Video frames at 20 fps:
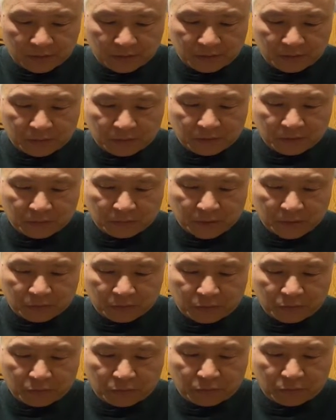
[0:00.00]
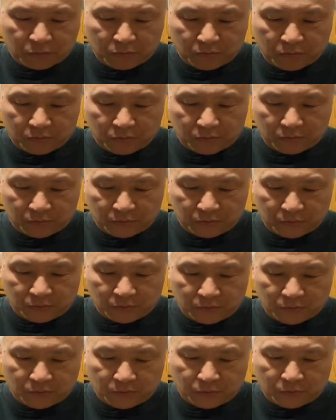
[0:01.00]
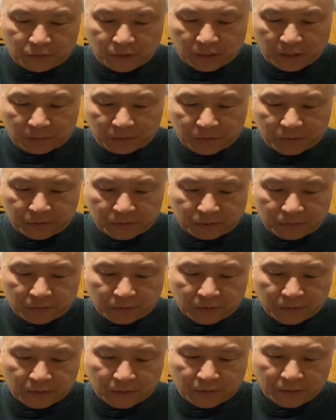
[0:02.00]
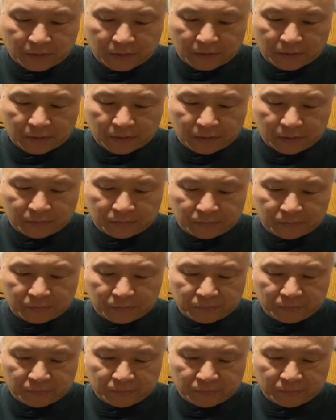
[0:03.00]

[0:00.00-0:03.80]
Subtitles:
got about two cups of